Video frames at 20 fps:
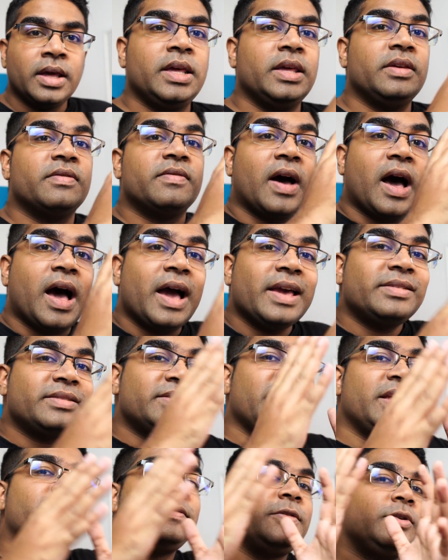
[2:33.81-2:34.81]
If I
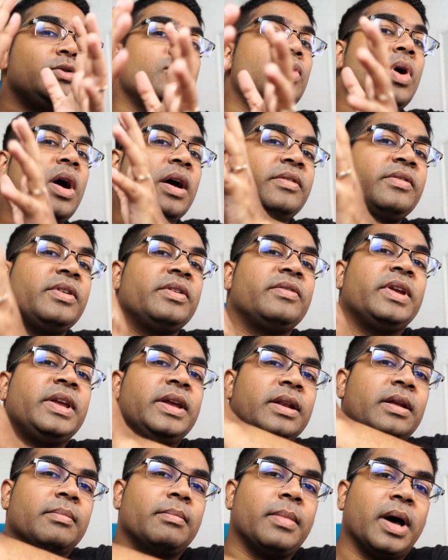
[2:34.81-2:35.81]
save 200
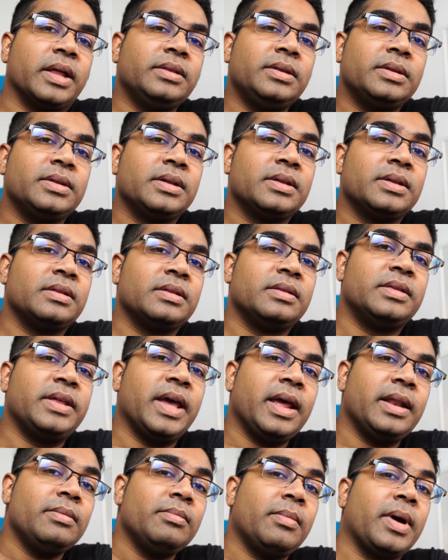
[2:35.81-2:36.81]
ringgit a month,
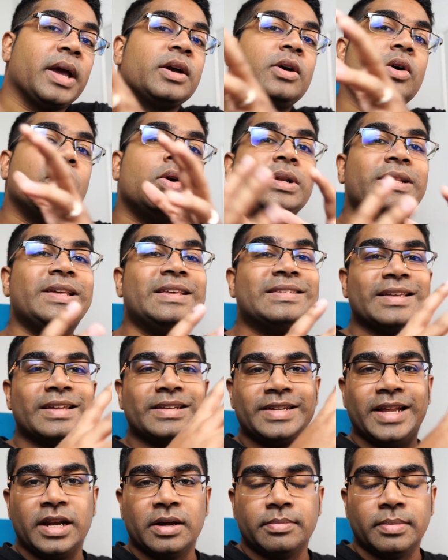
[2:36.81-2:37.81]
then my goal is
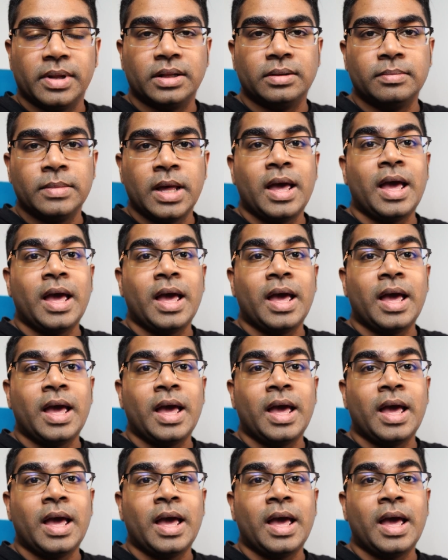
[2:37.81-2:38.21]
attainable.